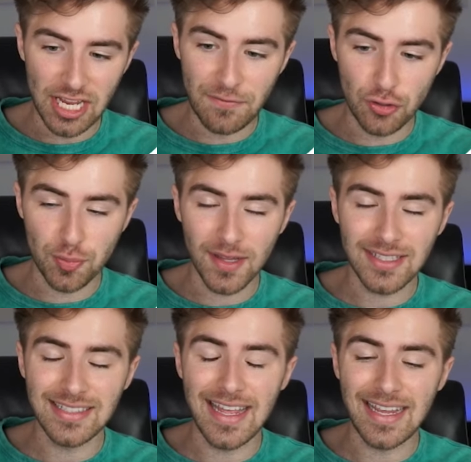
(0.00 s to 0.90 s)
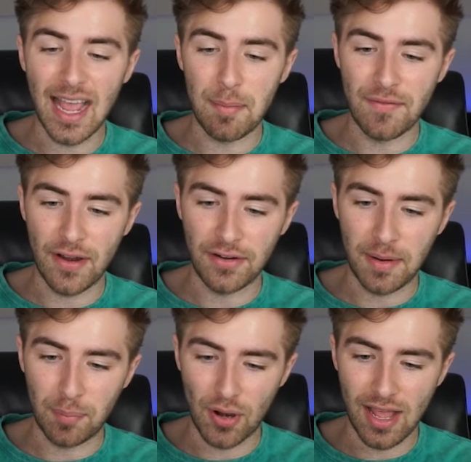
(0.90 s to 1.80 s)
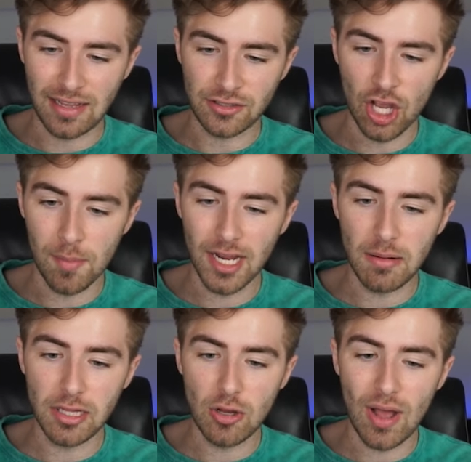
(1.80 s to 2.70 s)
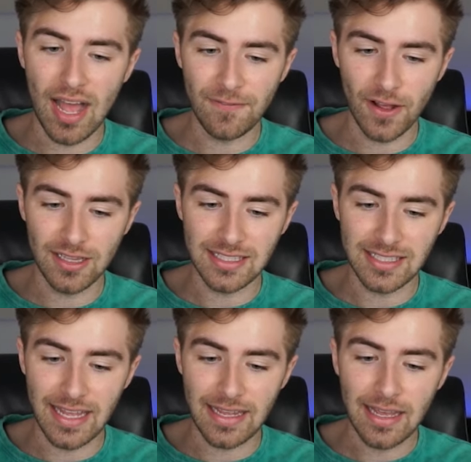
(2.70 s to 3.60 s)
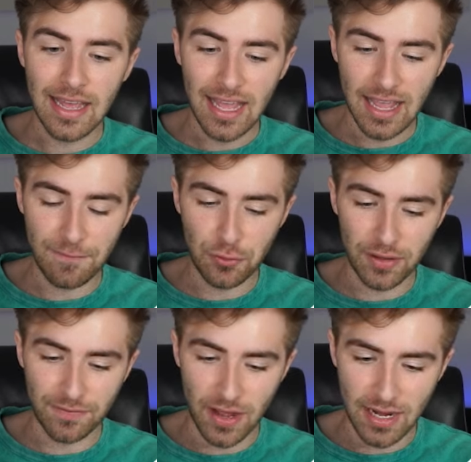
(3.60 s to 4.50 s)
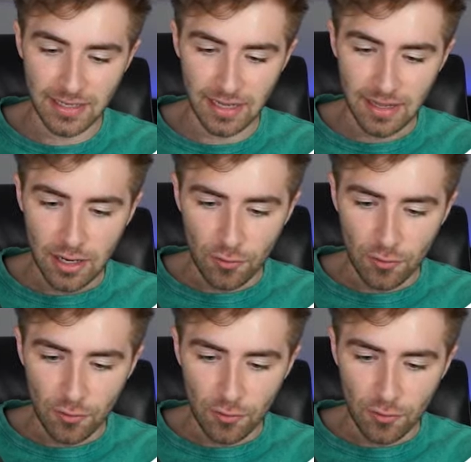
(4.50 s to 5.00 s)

If you spot the snake, I'd be very impressed. Comment down below, I found the snake, if you can find it.